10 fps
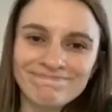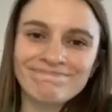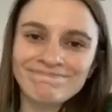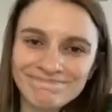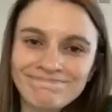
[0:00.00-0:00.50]

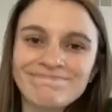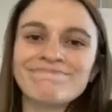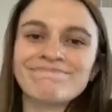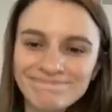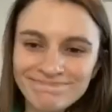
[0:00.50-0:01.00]

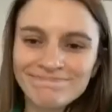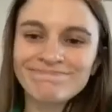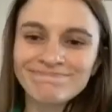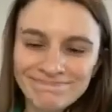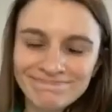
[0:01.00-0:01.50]

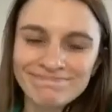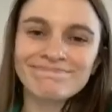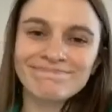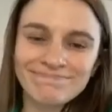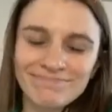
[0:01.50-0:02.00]

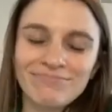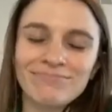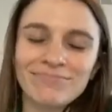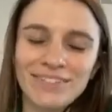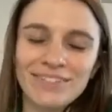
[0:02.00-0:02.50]

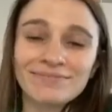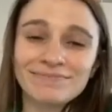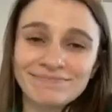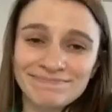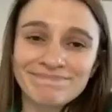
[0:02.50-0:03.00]

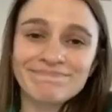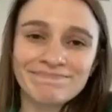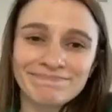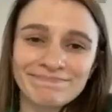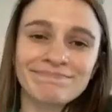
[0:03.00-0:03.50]

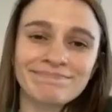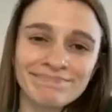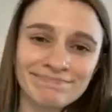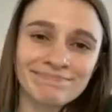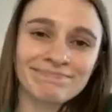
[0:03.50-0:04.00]

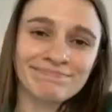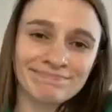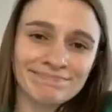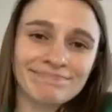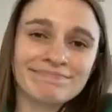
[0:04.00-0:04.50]

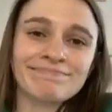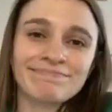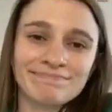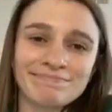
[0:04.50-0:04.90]
This person isn't speaking.